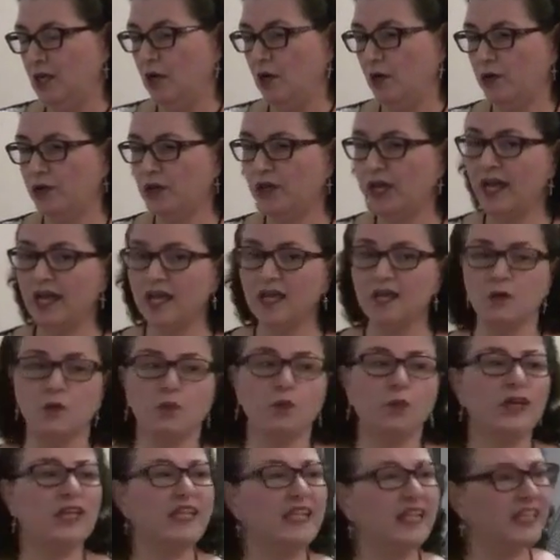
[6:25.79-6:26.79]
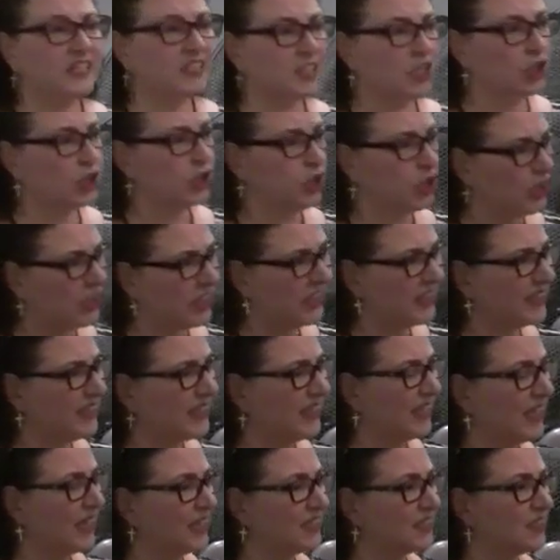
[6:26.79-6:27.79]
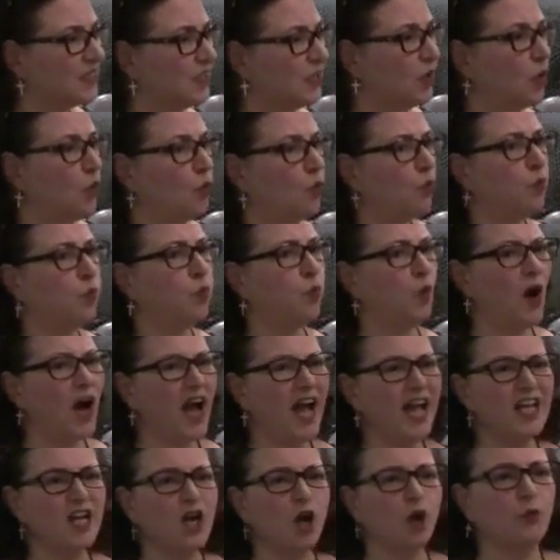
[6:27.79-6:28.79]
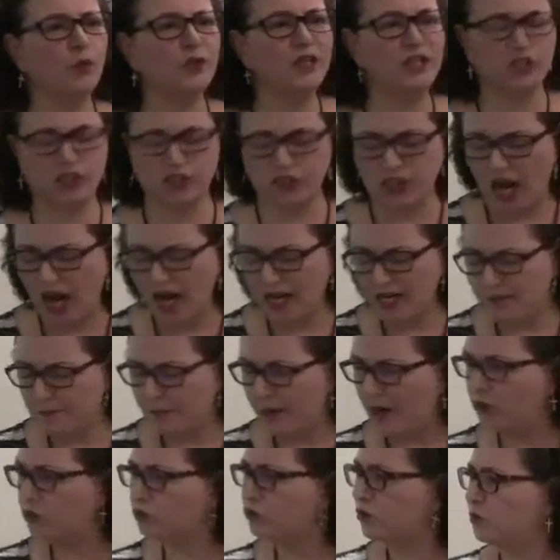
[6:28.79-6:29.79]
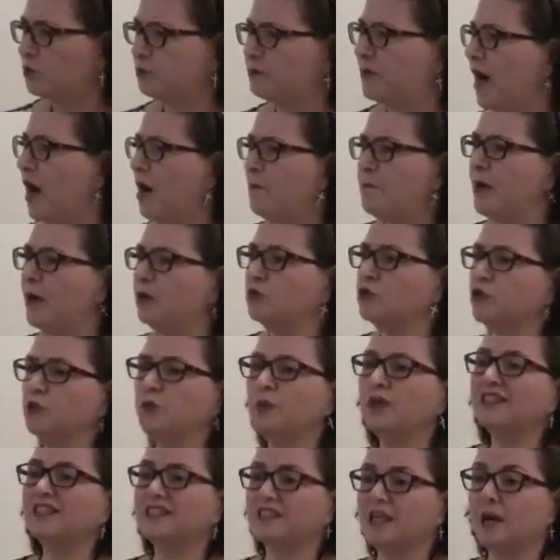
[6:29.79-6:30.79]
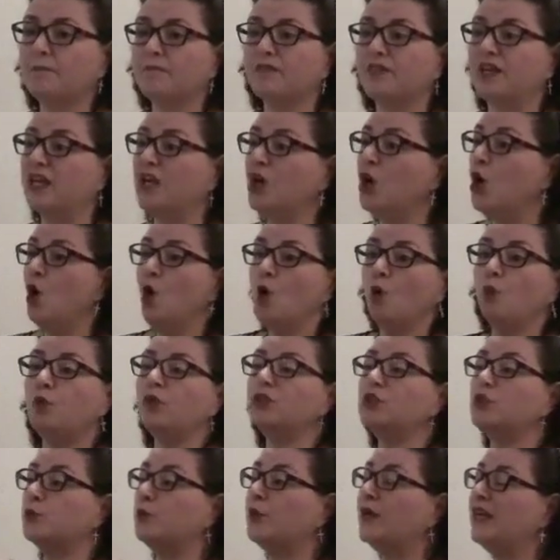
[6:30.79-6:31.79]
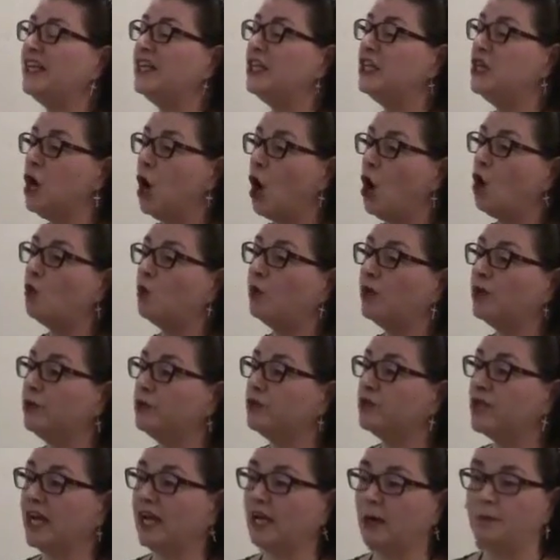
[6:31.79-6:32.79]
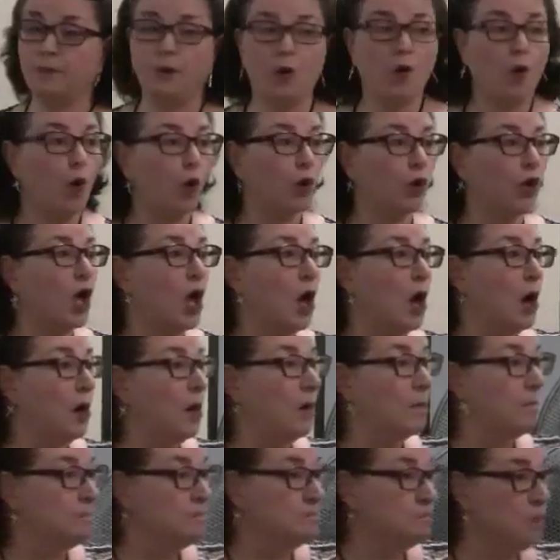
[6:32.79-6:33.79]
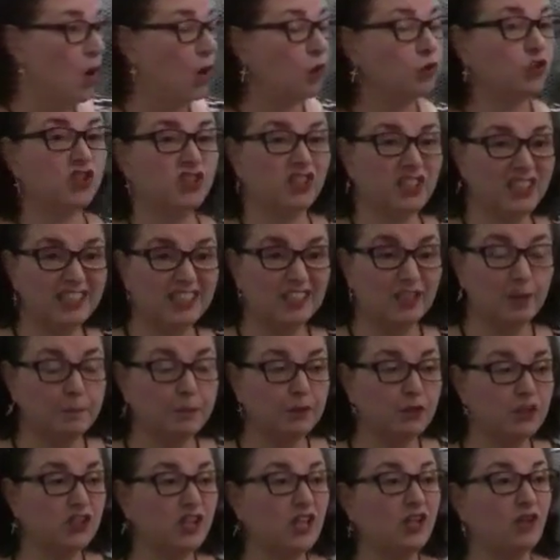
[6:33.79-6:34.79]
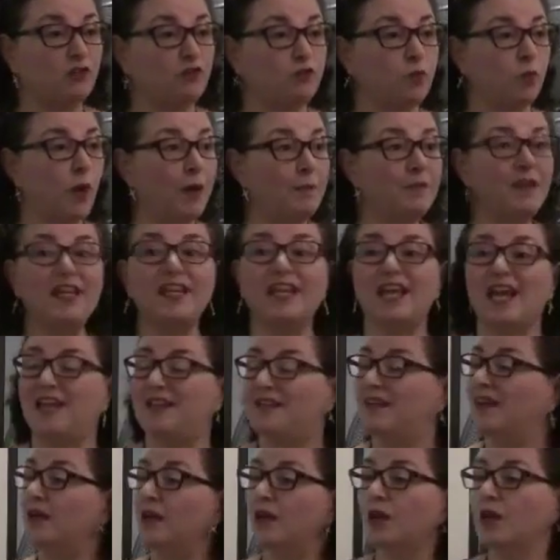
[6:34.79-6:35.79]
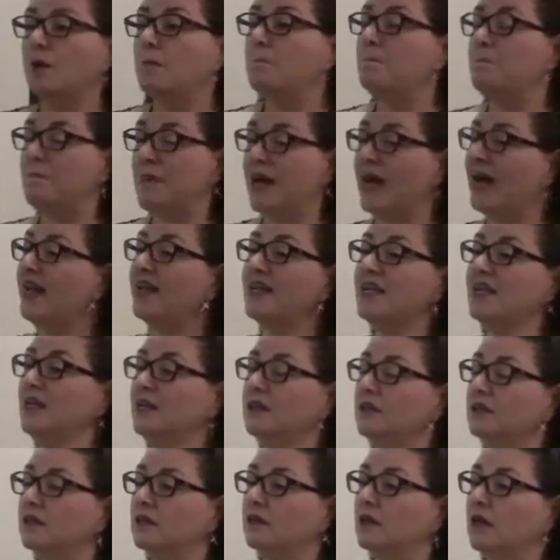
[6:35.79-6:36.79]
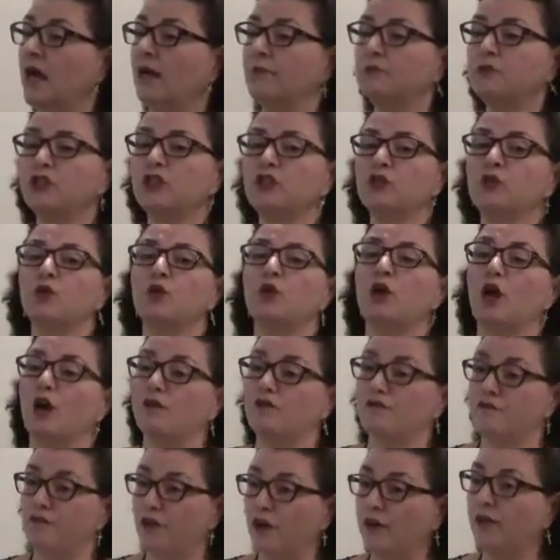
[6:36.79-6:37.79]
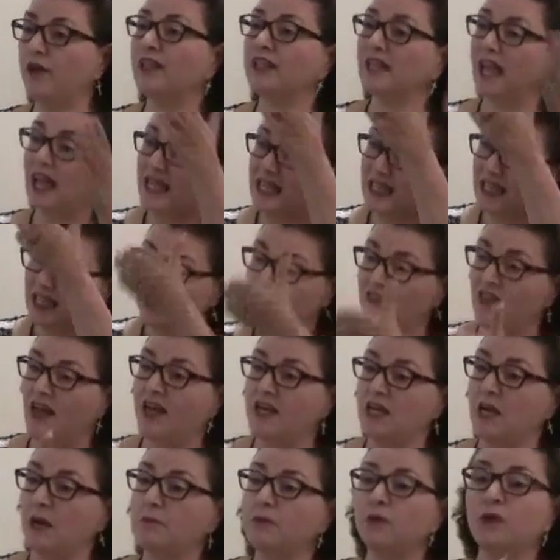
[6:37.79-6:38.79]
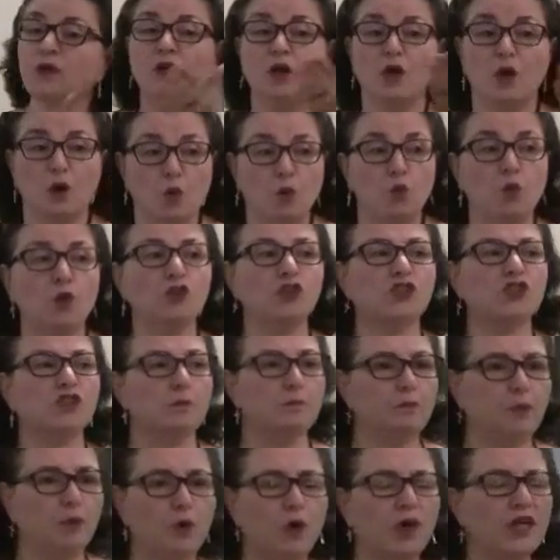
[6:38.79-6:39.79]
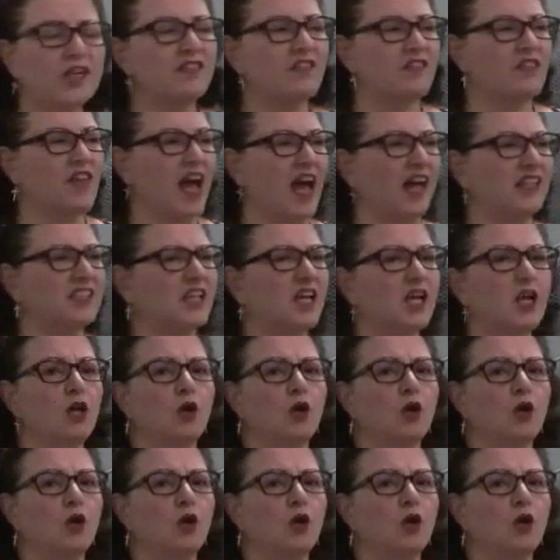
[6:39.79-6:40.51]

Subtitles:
Okay, we need to look at that. Why are we shy about doing something which we know when you take a poll, most 60% of women and men, I'm sure, are very like in that number, will support that.